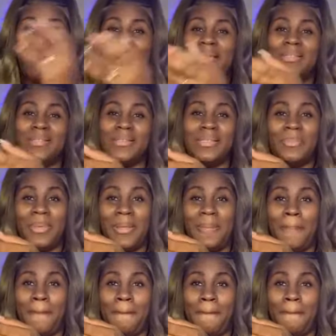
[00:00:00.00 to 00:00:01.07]
crazy to me.
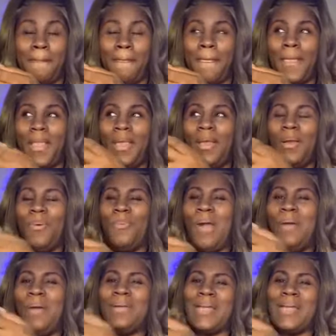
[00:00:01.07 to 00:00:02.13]

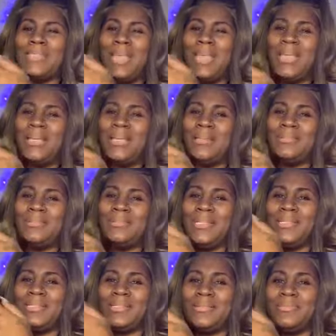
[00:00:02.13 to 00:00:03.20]
Why would I tell
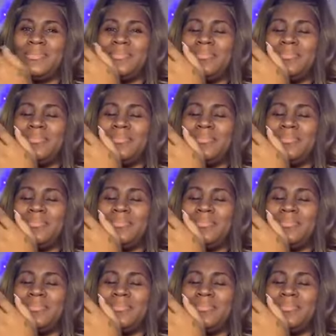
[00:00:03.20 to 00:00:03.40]
this